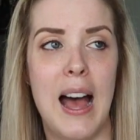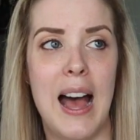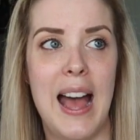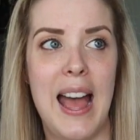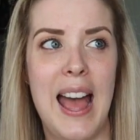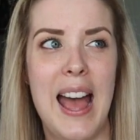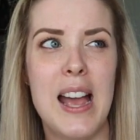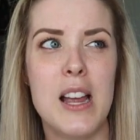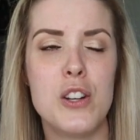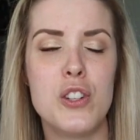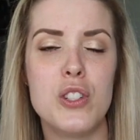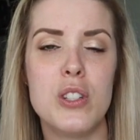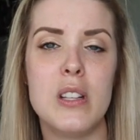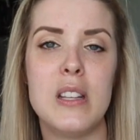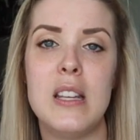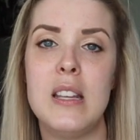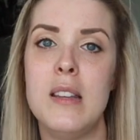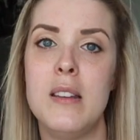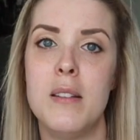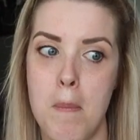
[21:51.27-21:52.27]
I
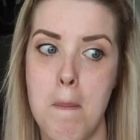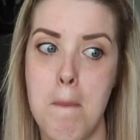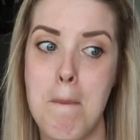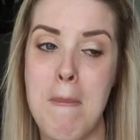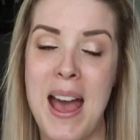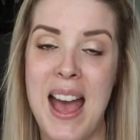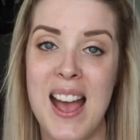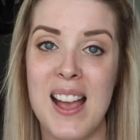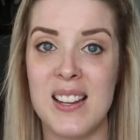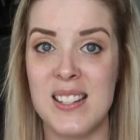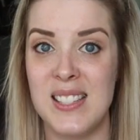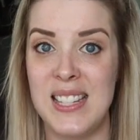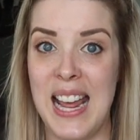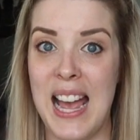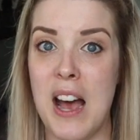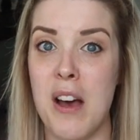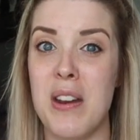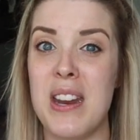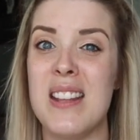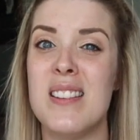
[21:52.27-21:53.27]
actually maxed
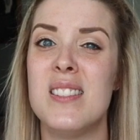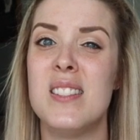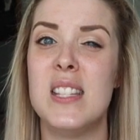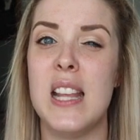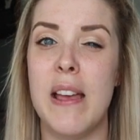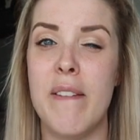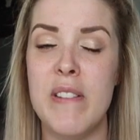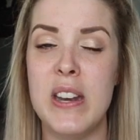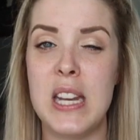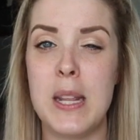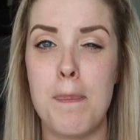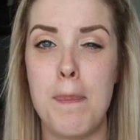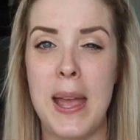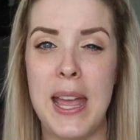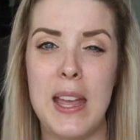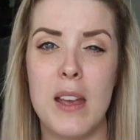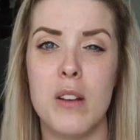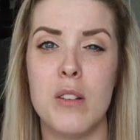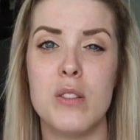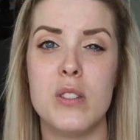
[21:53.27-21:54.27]
out at 70
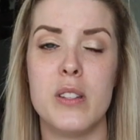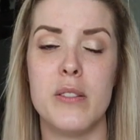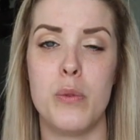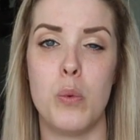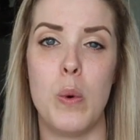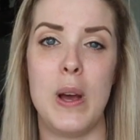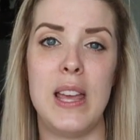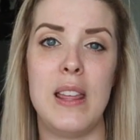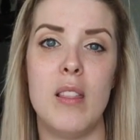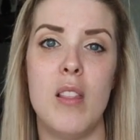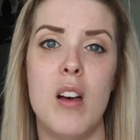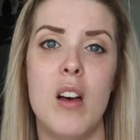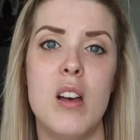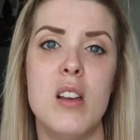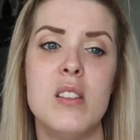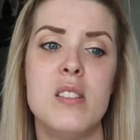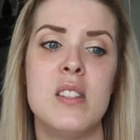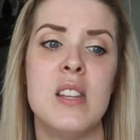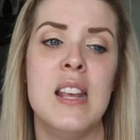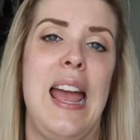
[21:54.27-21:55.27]
pounds of weight
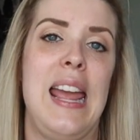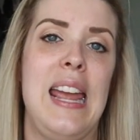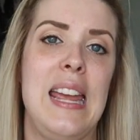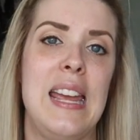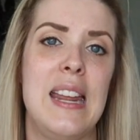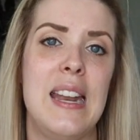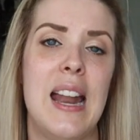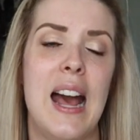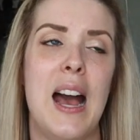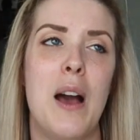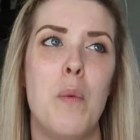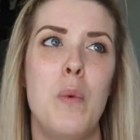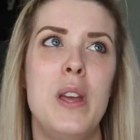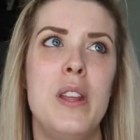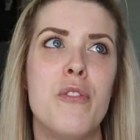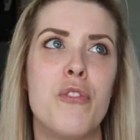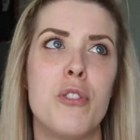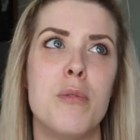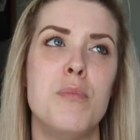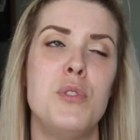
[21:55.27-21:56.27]
loss, and I
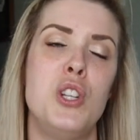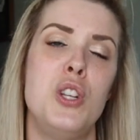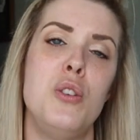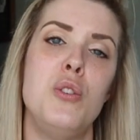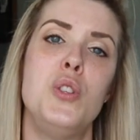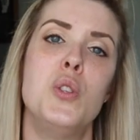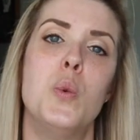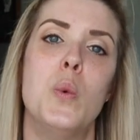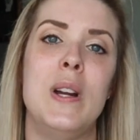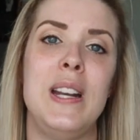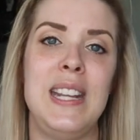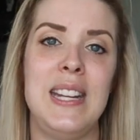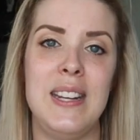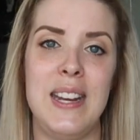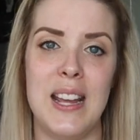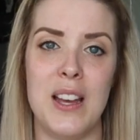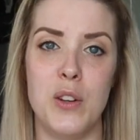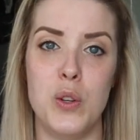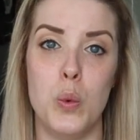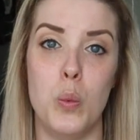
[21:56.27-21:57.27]
went from 220
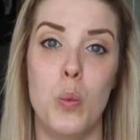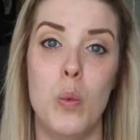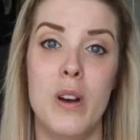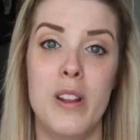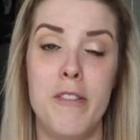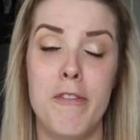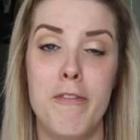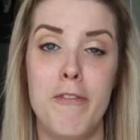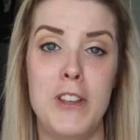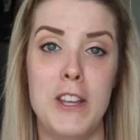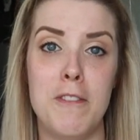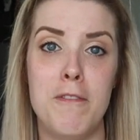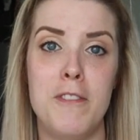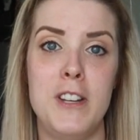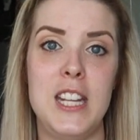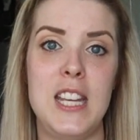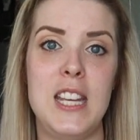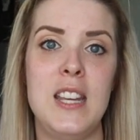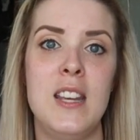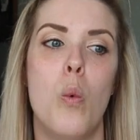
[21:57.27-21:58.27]
down to
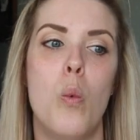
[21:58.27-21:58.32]
150.